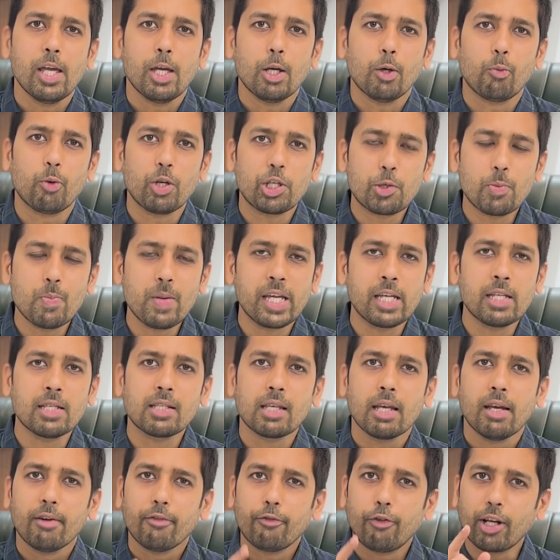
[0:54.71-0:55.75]
which means
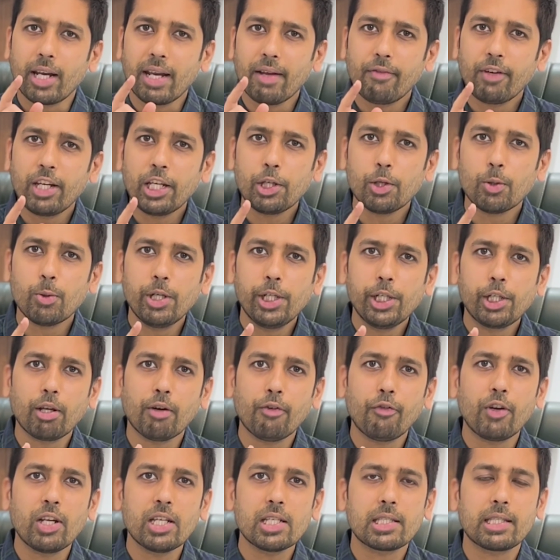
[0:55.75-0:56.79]
for every unit
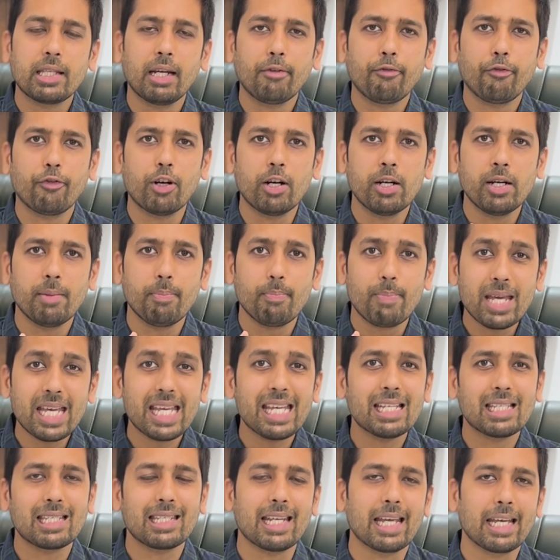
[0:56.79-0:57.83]
of risk that fund B
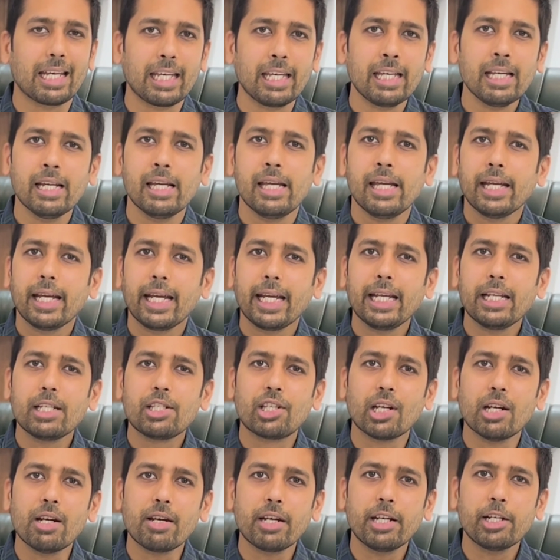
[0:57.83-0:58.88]
is taking, it
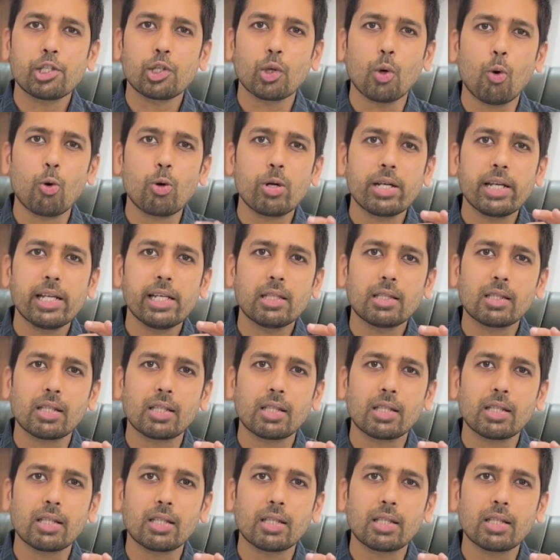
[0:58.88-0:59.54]
generates only